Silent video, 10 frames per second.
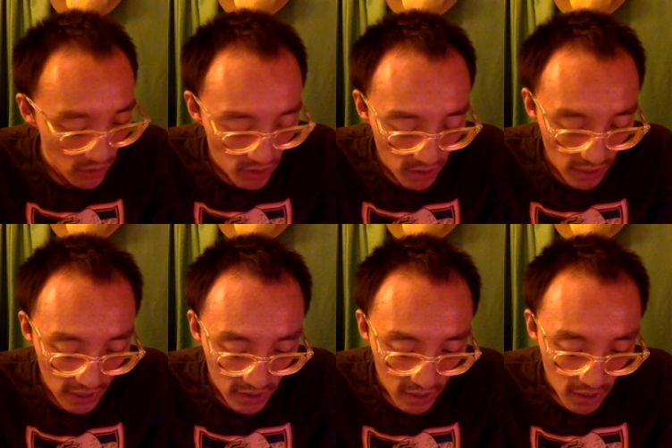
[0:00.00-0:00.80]
to you
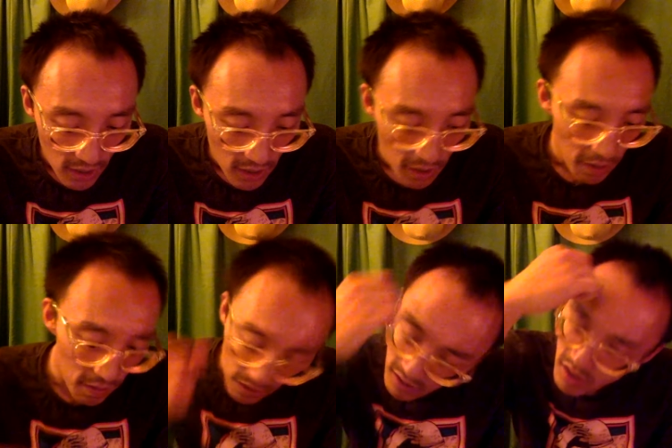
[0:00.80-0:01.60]
guys.
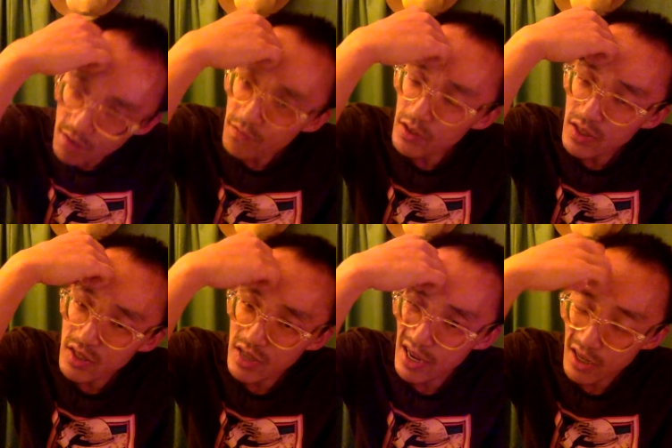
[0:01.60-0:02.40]
Things left
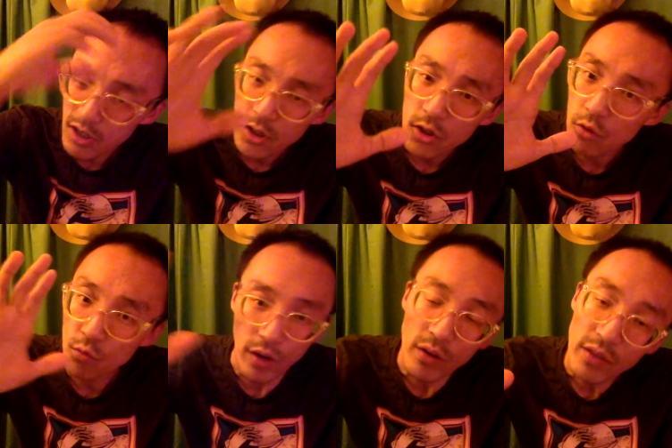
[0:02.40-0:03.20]
unsaid, it's
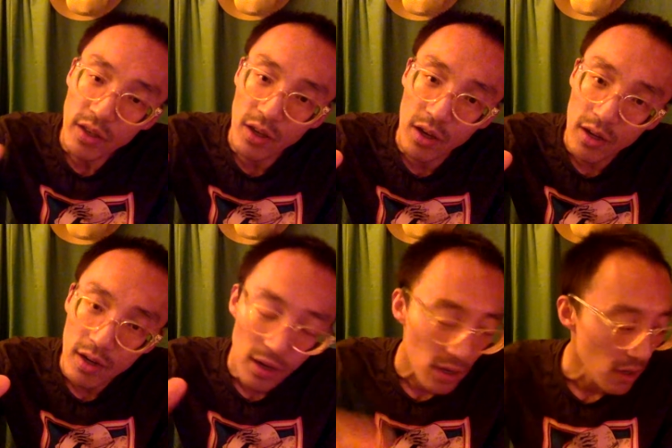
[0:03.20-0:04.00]
rarely good,
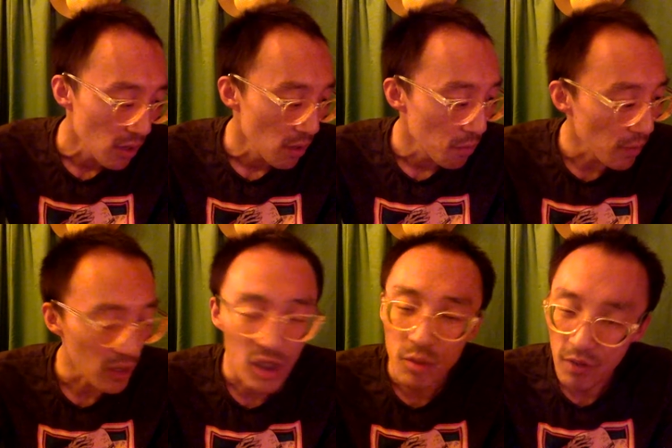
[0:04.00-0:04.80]
but
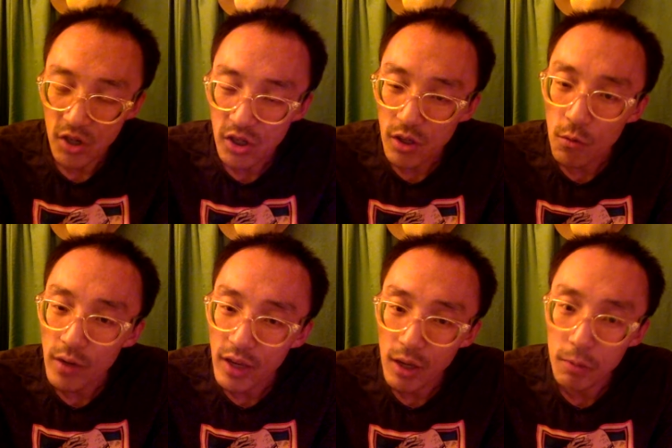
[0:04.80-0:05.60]
especially when
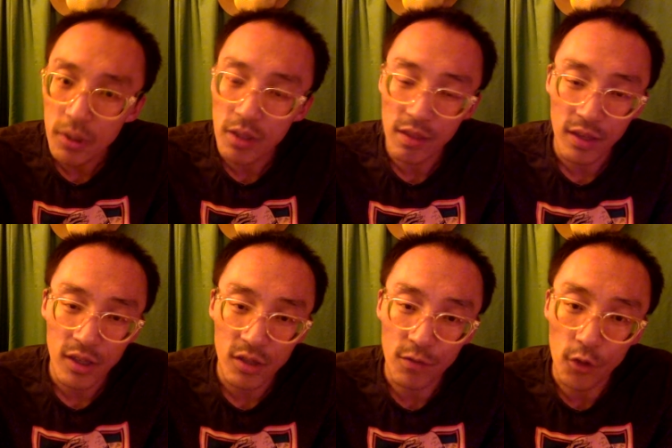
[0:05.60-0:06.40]
it comes to
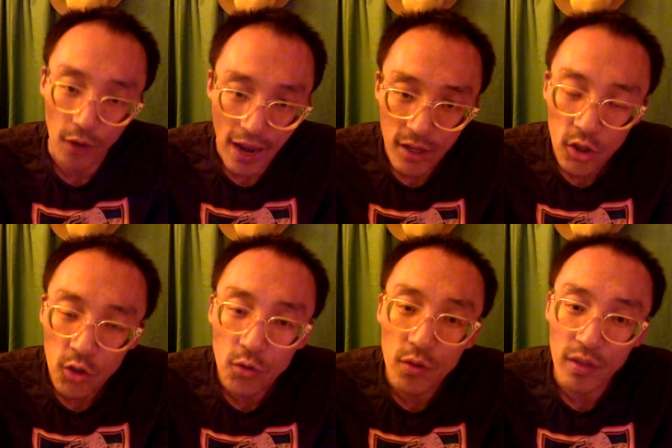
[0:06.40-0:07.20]
things of
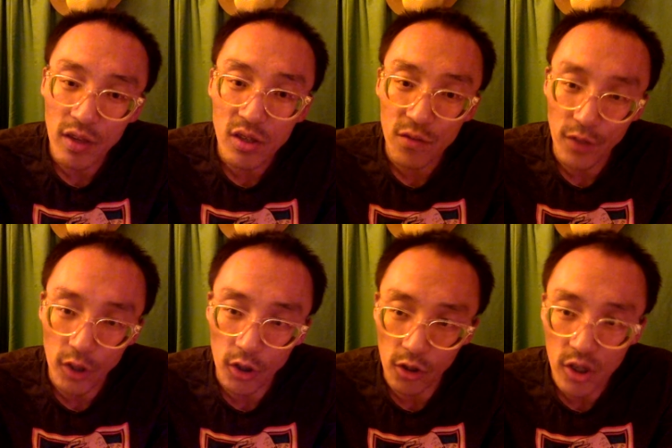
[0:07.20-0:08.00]
gratitude or things of
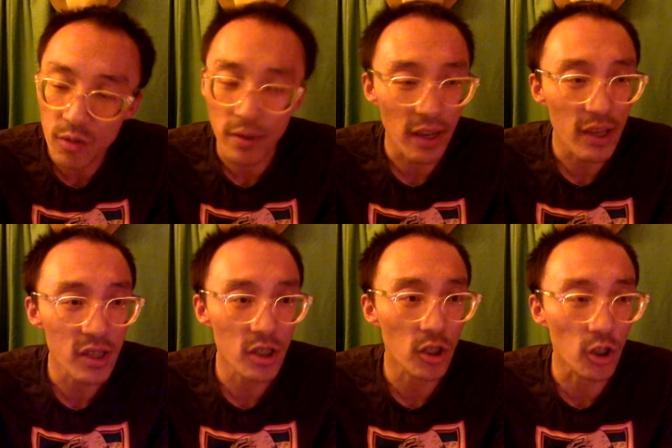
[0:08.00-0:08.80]
encouragement. I
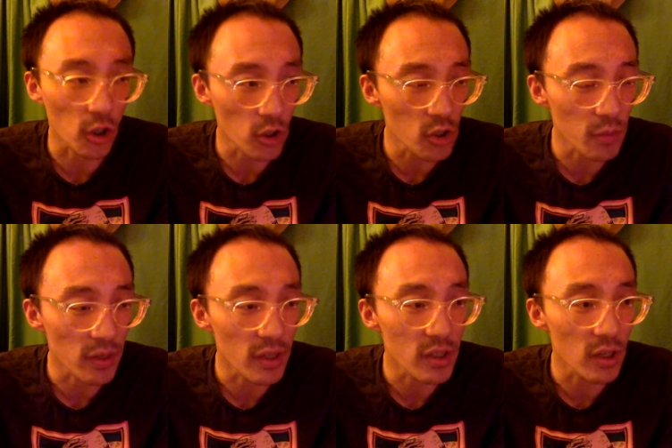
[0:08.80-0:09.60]
guess
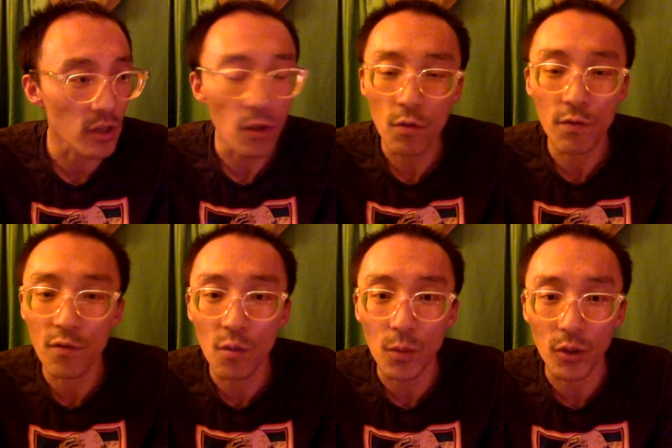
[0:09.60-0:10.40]
encouragement is another
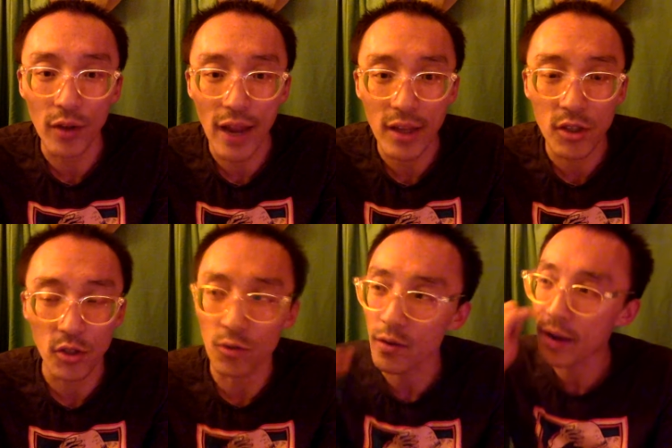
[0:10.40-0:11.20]
form of
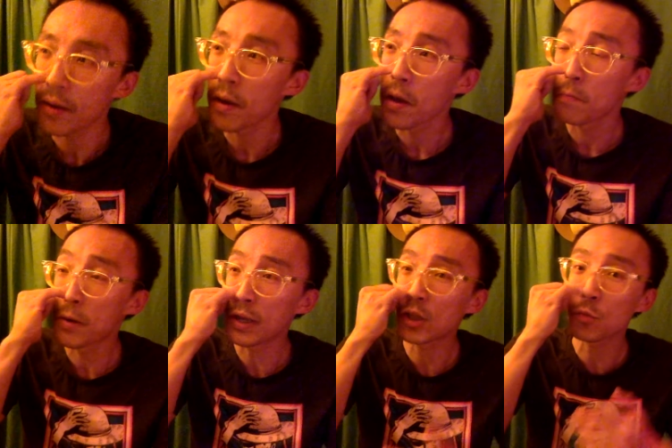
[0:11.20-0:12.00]
gratitude, right?
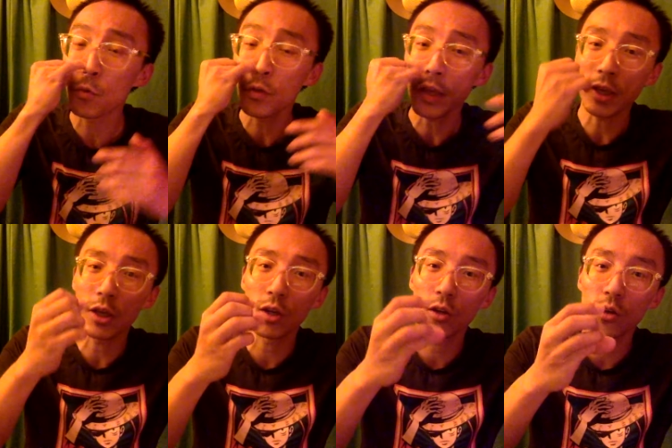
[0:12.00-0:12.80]
But it's more like